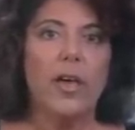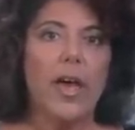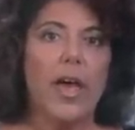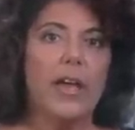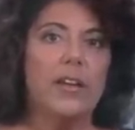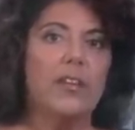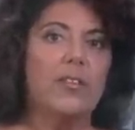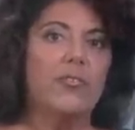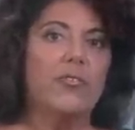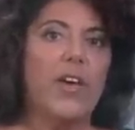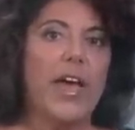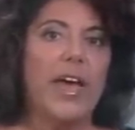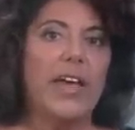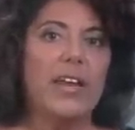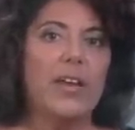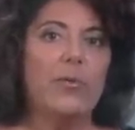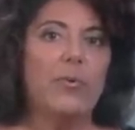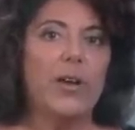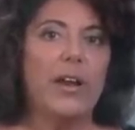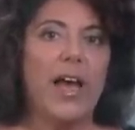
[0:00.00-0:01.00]
And if
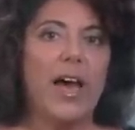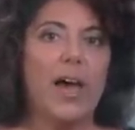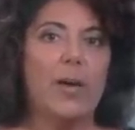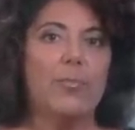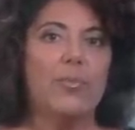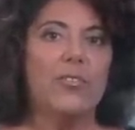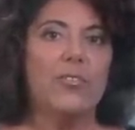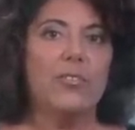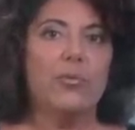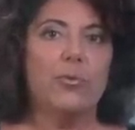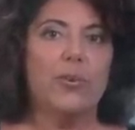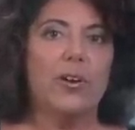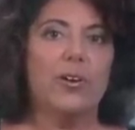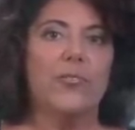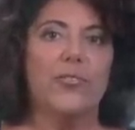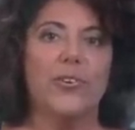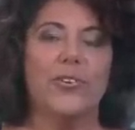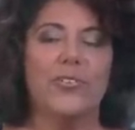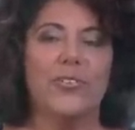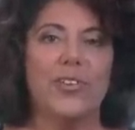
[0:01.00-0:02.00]
anyone happens to work
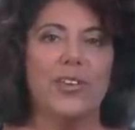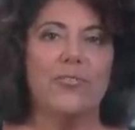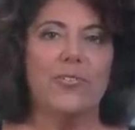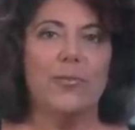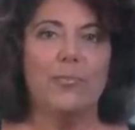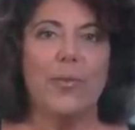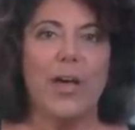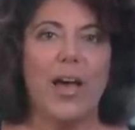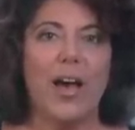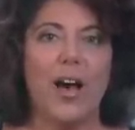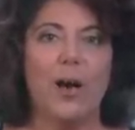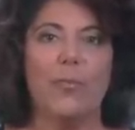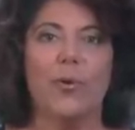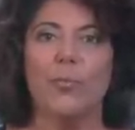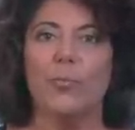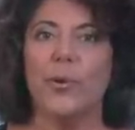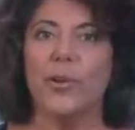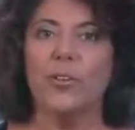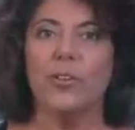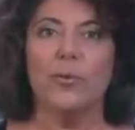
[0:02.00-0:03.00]
for Stephen Baum or
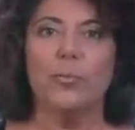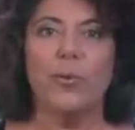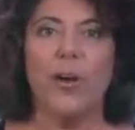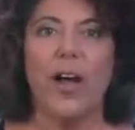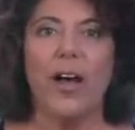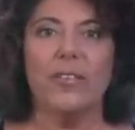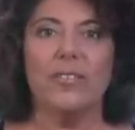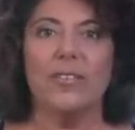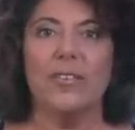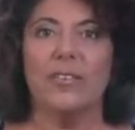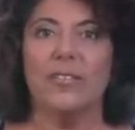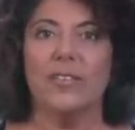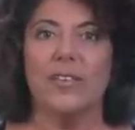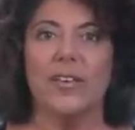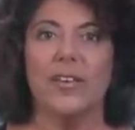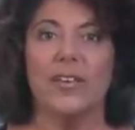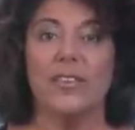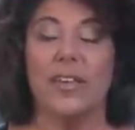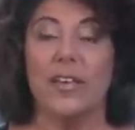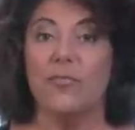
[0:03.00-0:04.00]
pillar
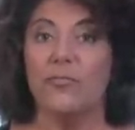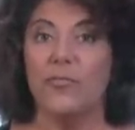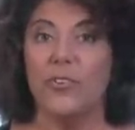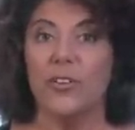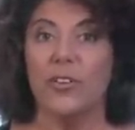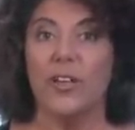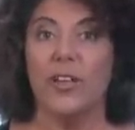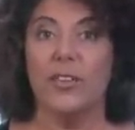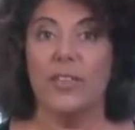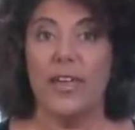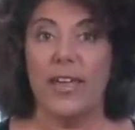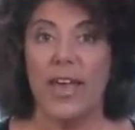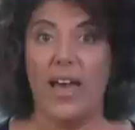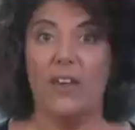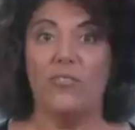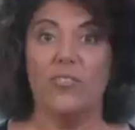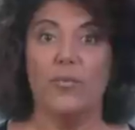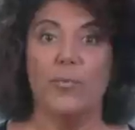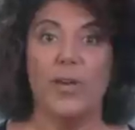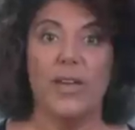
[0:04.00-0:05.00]
processing and they feel like they
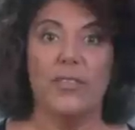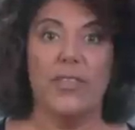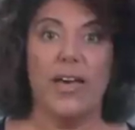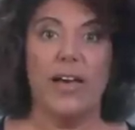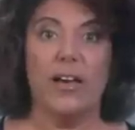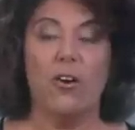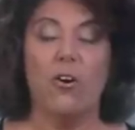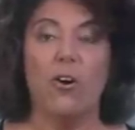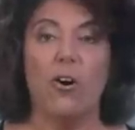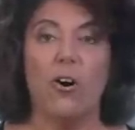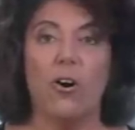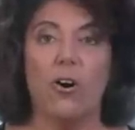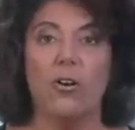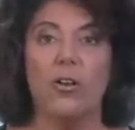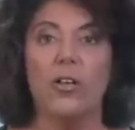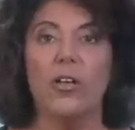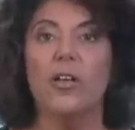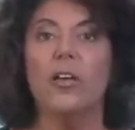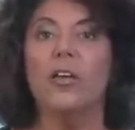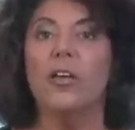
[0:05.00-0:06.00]
have to make that call,
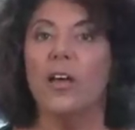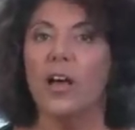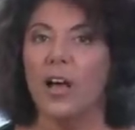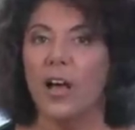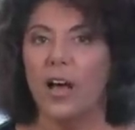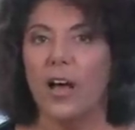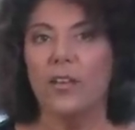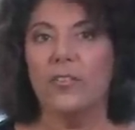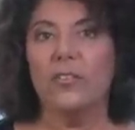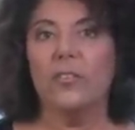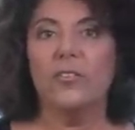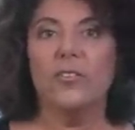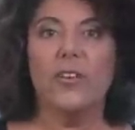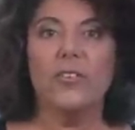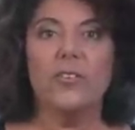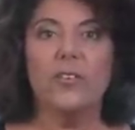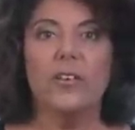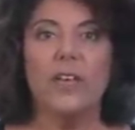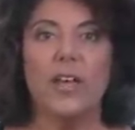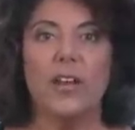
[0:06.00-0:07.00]
I
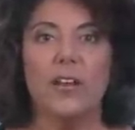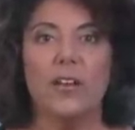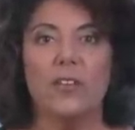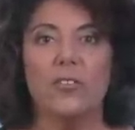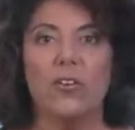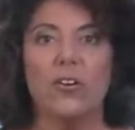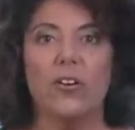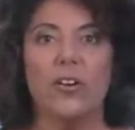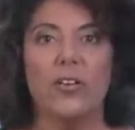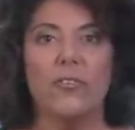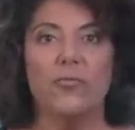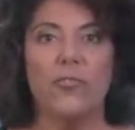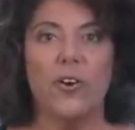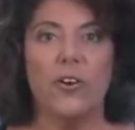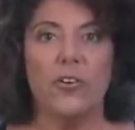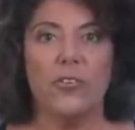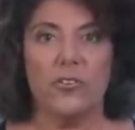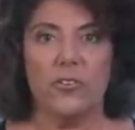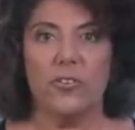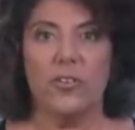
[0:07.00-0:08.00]
suggest you get an attorney
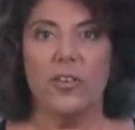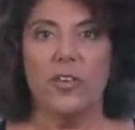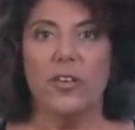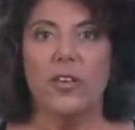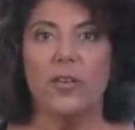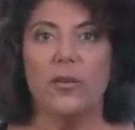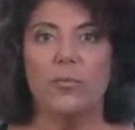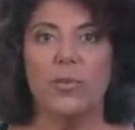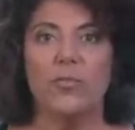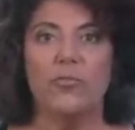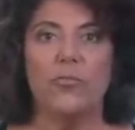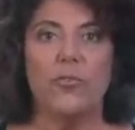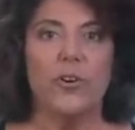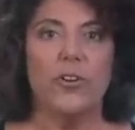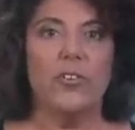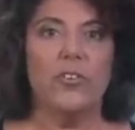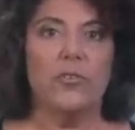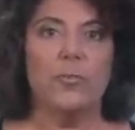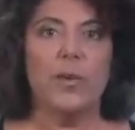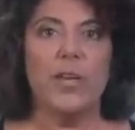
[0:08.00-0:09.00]
first before
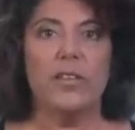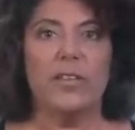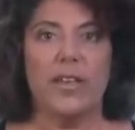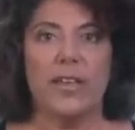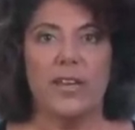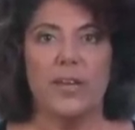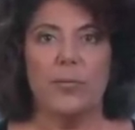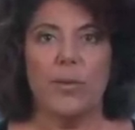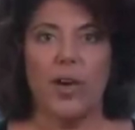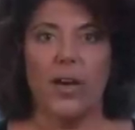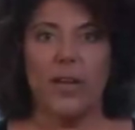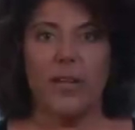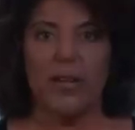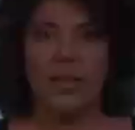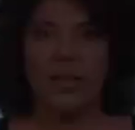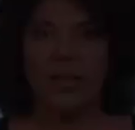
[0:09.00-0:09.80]
you speak to anybody.